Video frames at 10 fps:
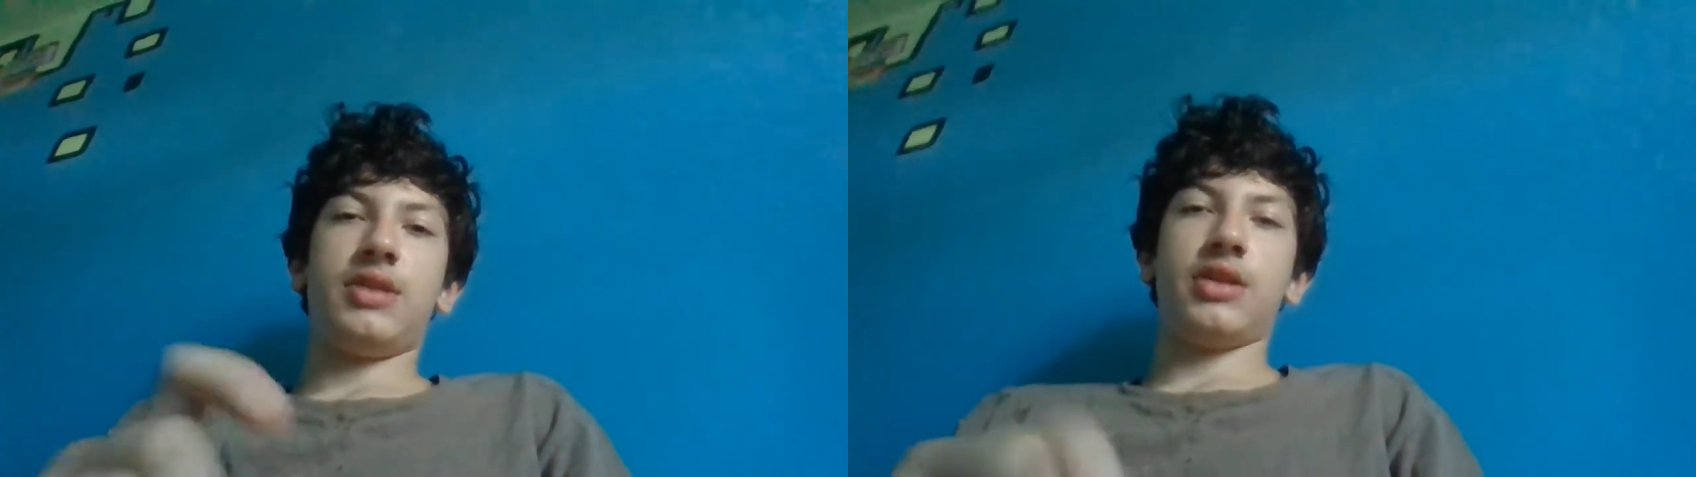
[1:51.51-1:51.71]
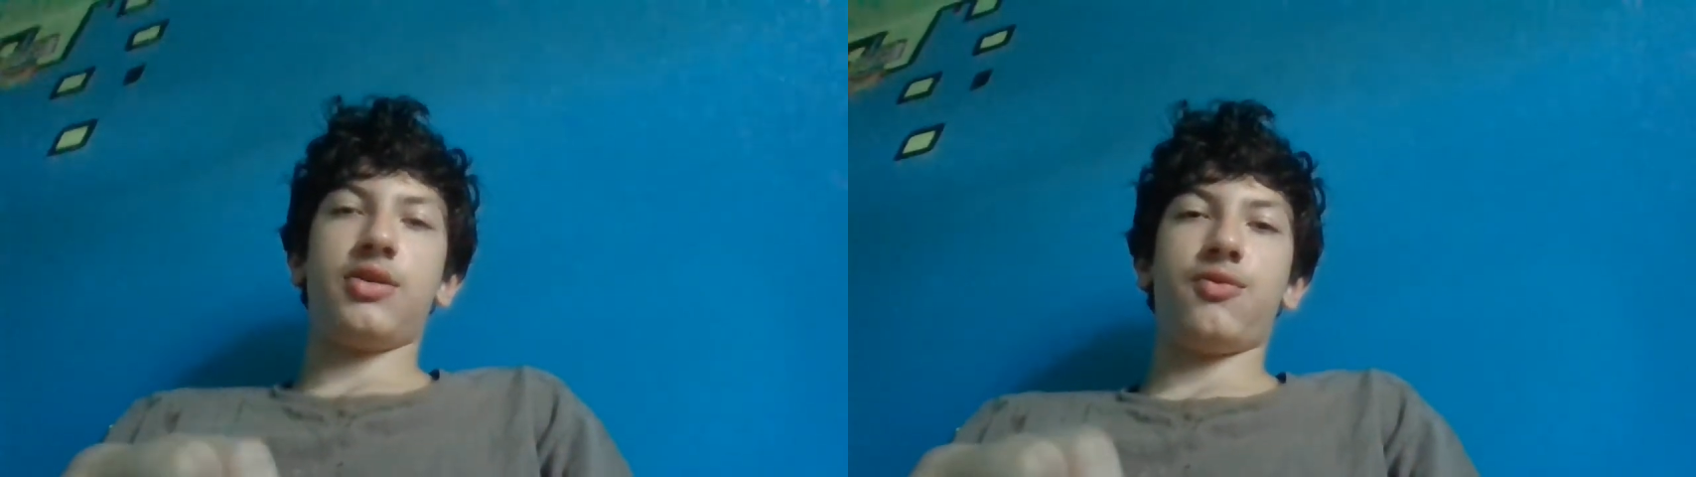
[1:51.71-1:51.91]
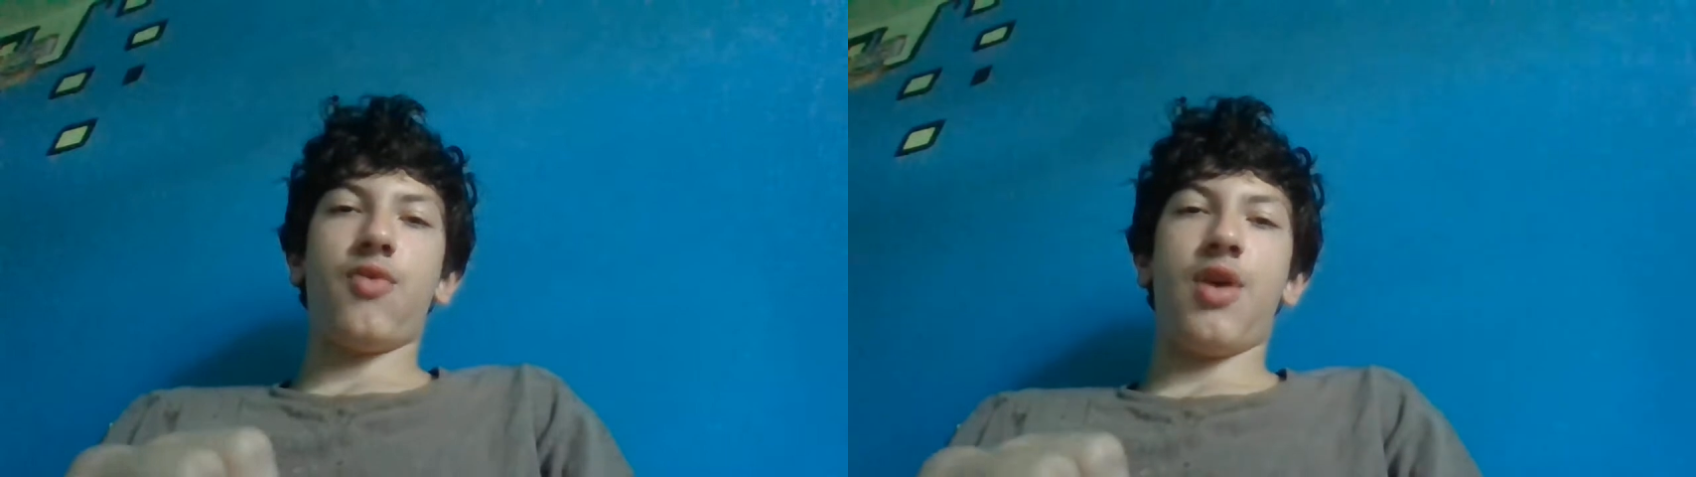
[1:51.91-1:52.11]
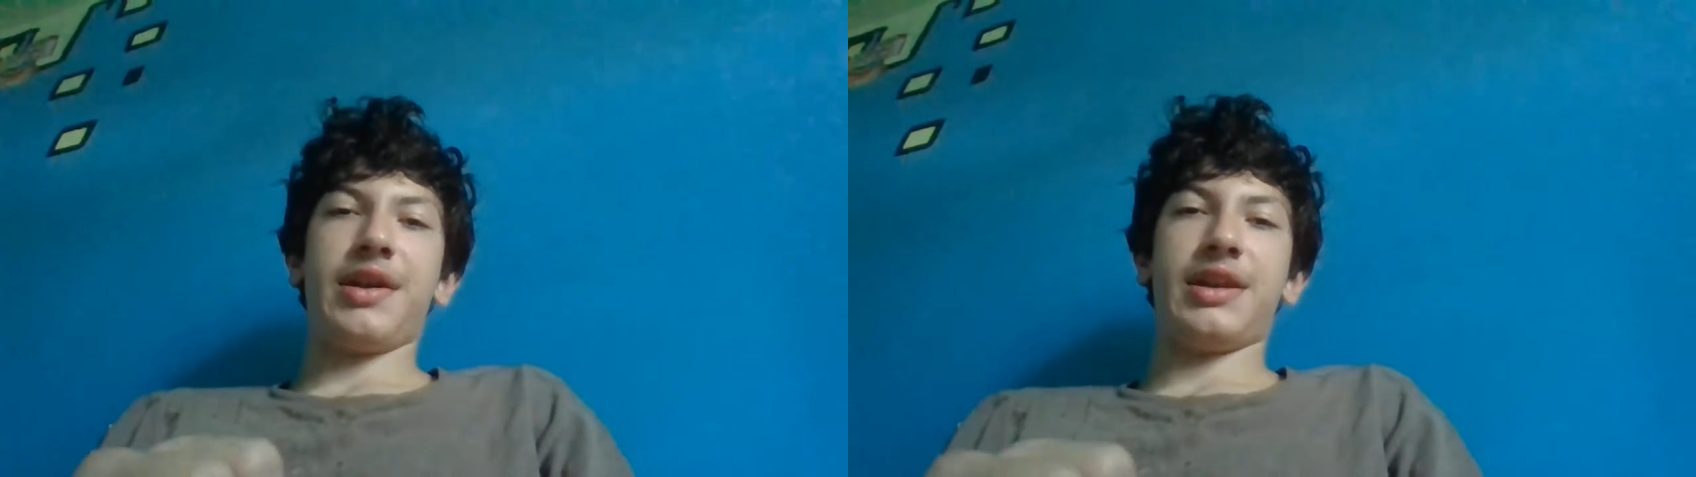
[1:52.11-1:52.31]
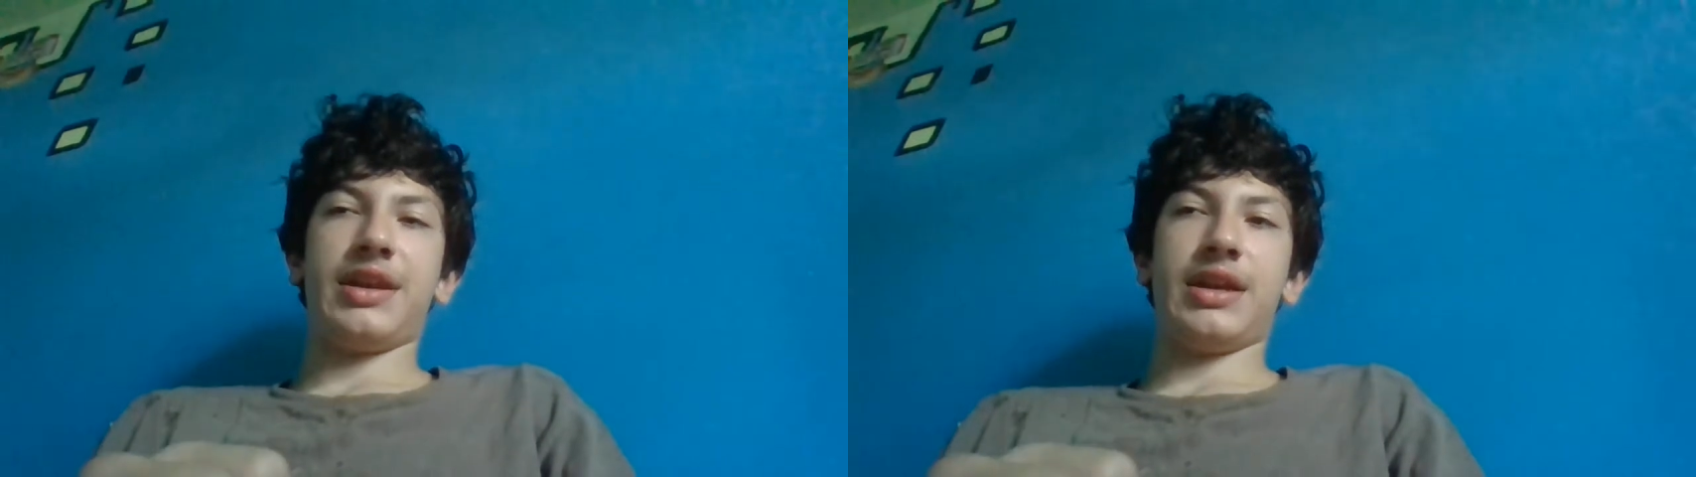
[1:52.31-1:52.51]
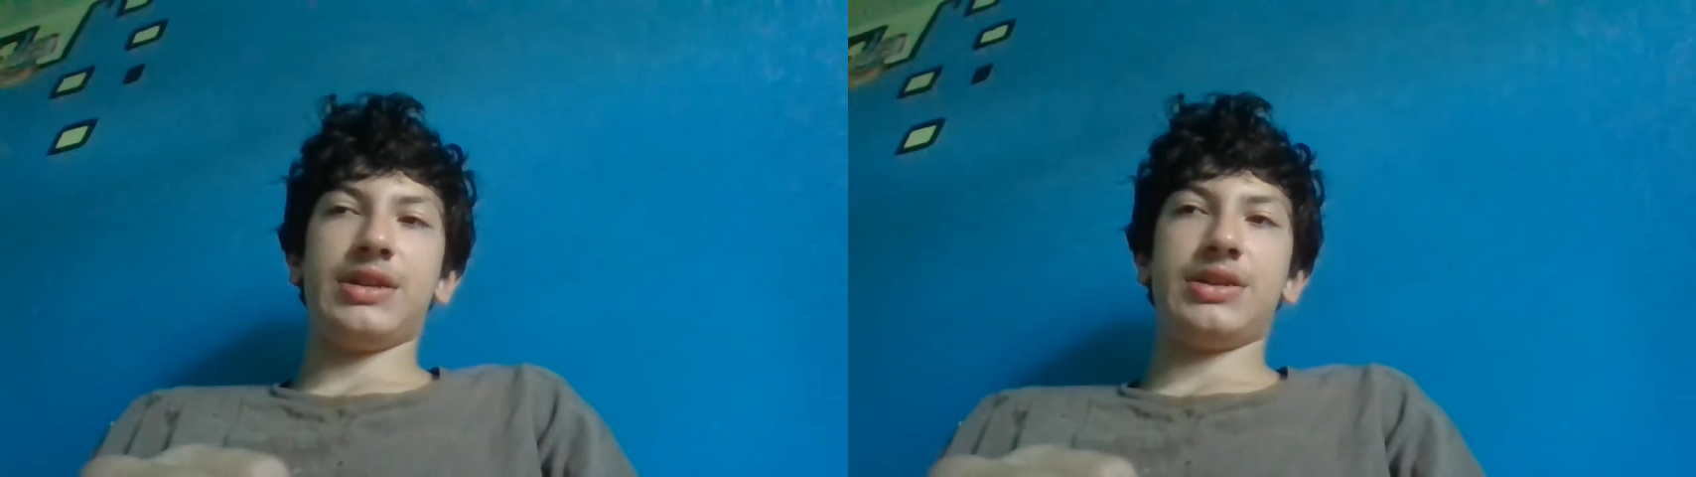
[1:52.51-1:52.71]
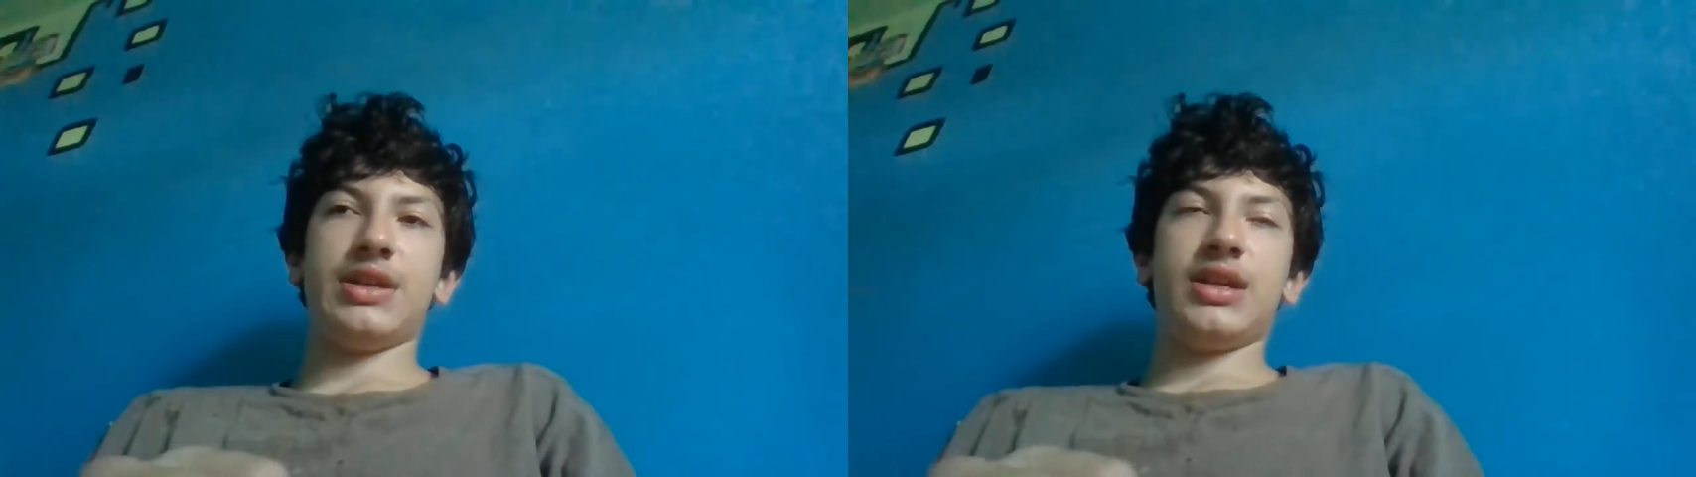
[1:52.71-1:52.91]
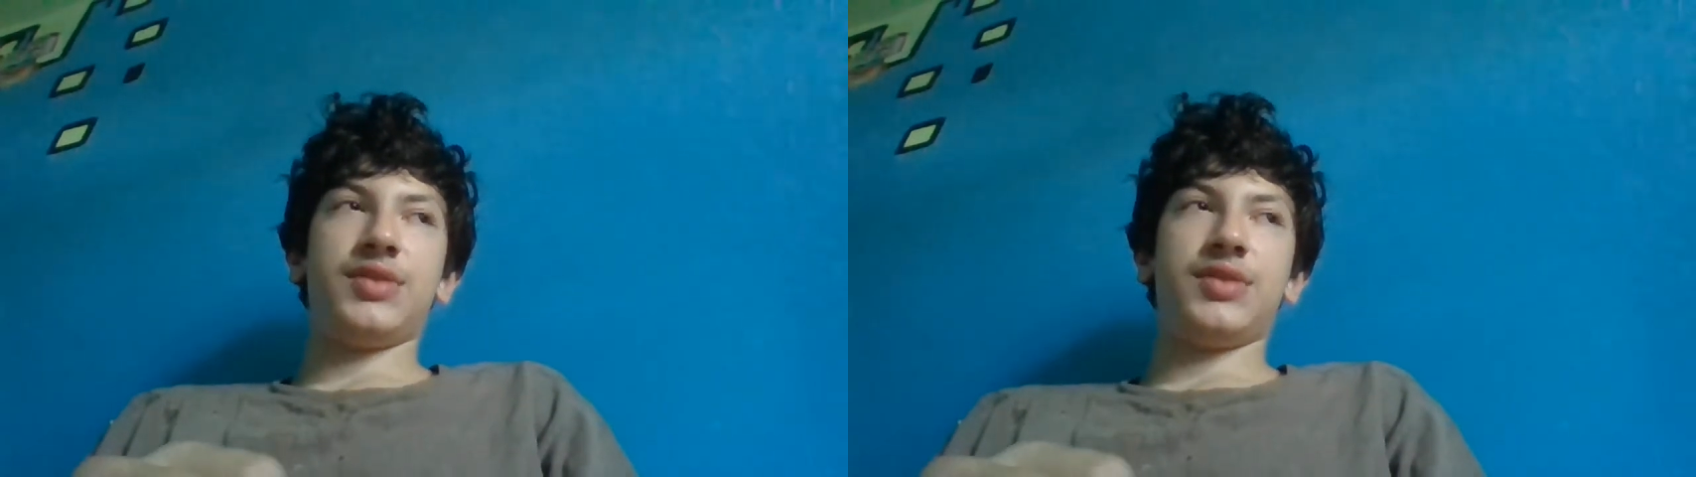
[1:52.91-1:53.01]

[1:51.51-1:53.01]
tell you what it is,